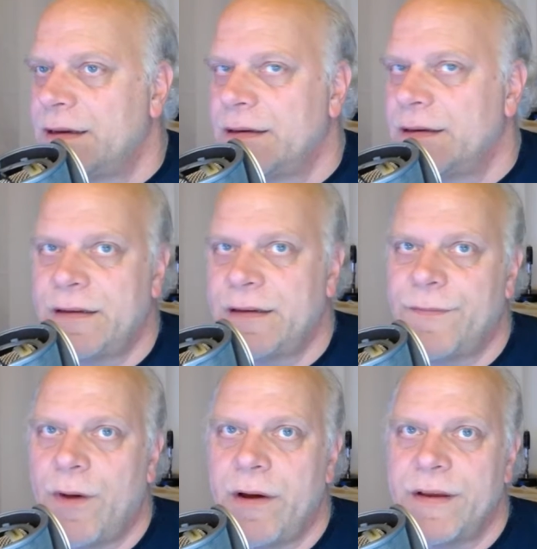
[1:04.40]
as far
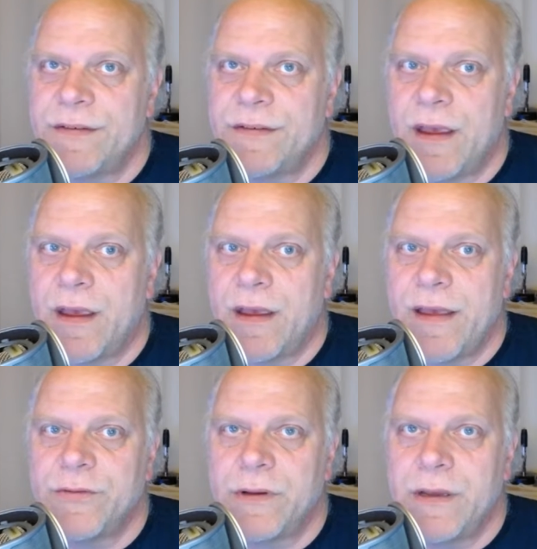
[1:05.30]
as uh,
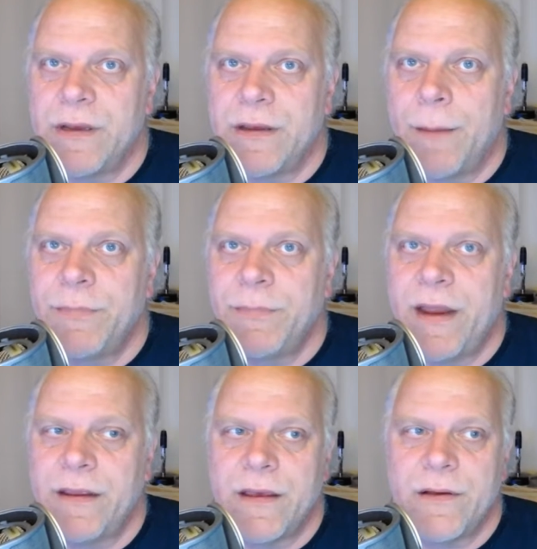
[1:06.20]
actually updating
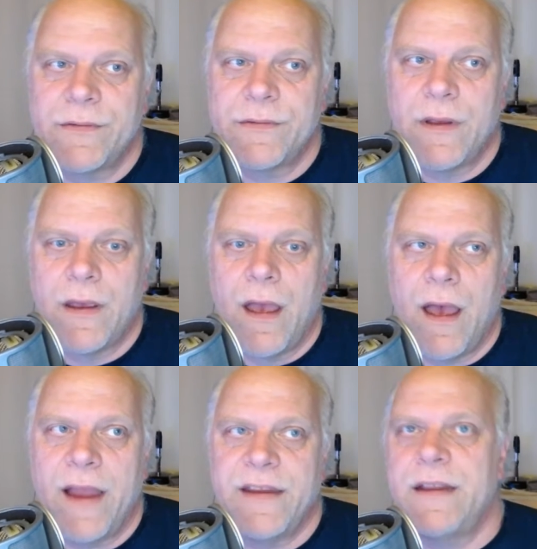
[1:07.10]
goes. I
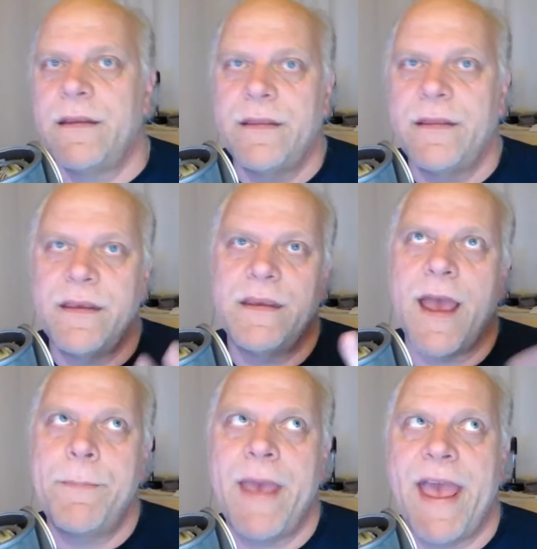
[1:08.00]
did the
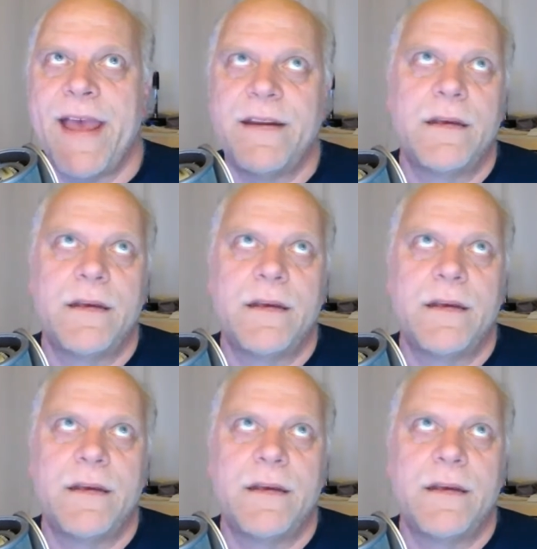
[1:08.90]
iPad.